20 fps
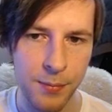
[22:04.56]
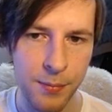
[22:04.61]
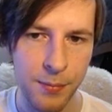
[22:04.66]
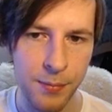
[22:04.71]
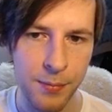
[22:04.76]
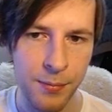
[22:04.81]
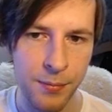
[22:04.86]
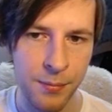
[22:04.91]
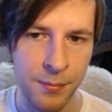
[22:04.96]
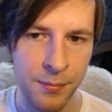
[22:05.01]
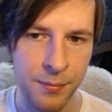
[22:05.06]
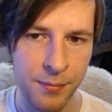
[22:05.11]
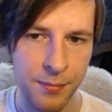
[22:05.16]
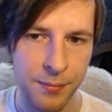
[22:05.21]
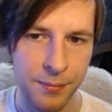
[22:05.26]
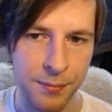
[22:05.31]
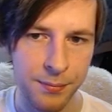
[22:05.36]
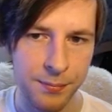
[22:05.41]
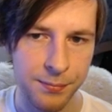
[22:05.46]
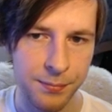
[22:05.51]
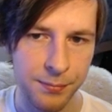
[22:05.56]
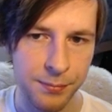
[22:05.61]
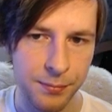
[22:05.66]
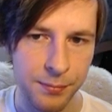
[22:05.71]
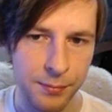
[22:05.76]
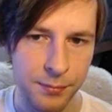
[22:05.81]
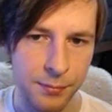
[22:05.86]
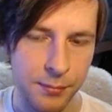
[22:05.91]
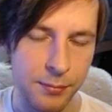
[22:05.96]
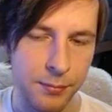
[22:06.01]

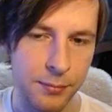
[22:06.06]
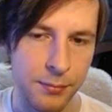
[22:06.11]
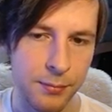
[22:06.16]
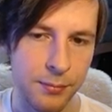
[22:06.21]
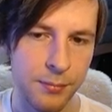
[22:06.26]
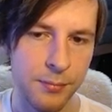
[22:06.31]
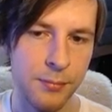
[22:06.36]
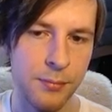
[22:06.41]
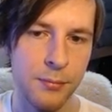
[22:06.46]
(no one is talking)